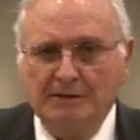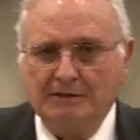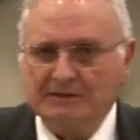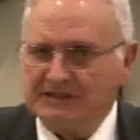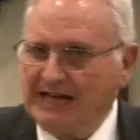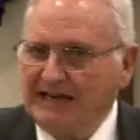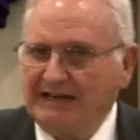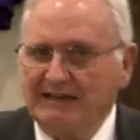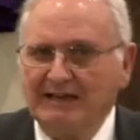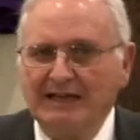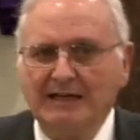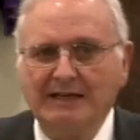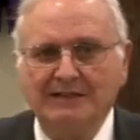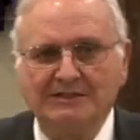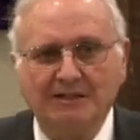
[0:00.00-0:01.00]
Sad
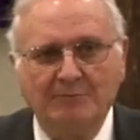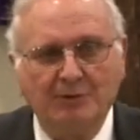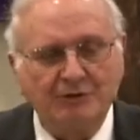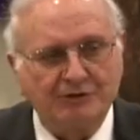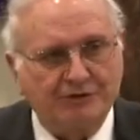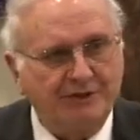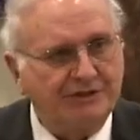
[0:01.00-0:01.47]
thing is that most